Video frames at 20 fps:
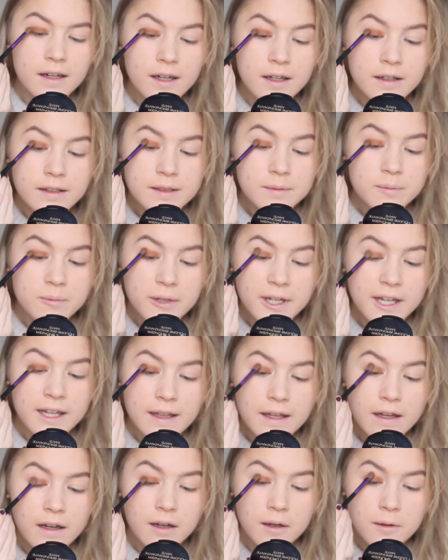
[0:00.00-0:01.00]
I'm just
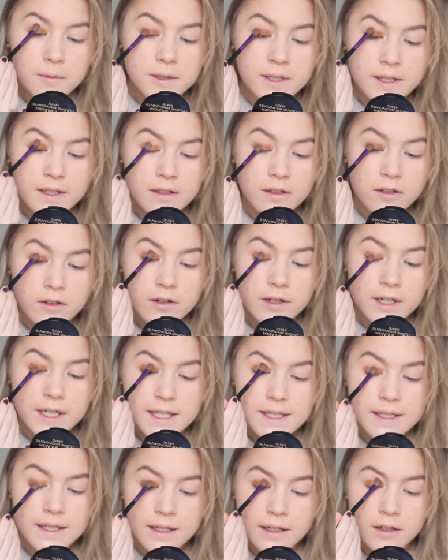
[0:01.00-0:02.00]
bringing that up to the
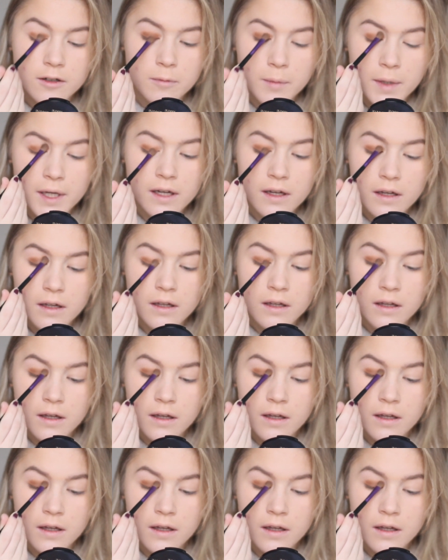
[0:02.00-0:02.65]
crease a little bit.